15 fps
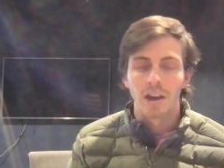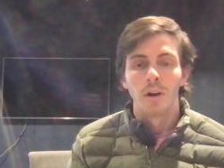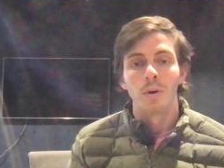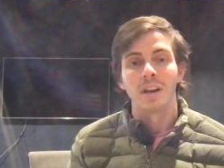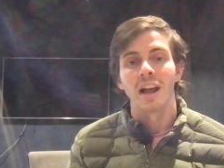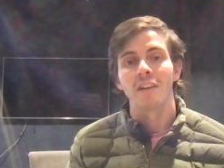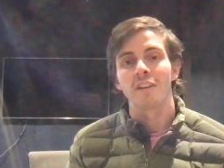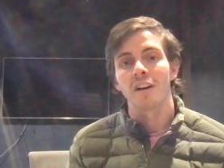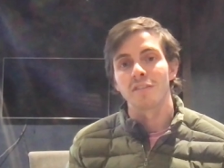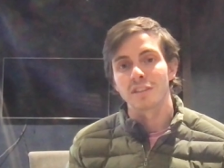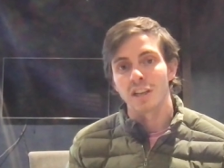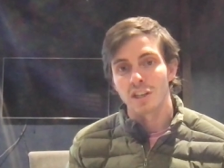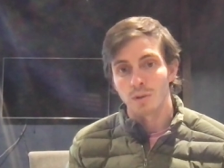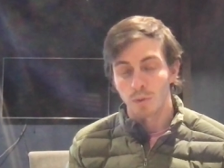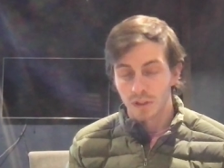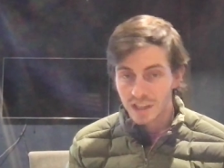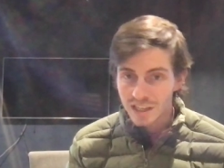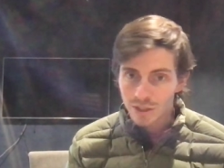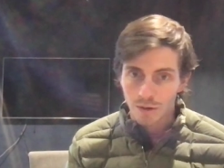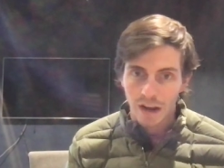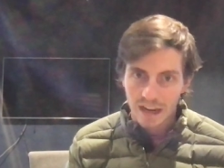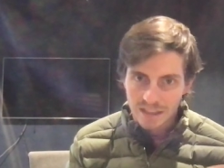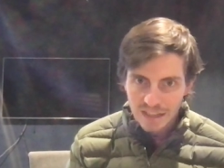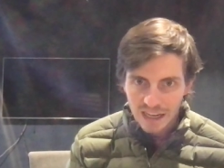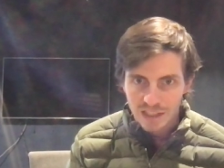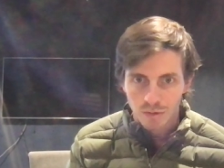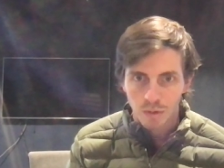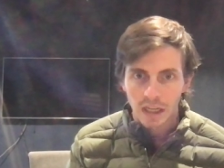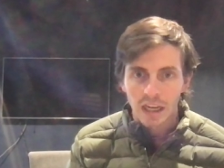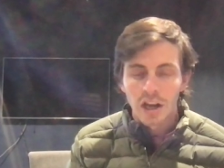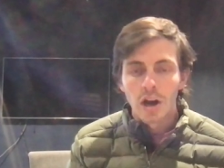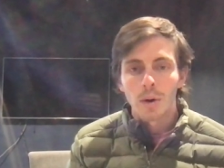We need to have a conversation with these two guys next week.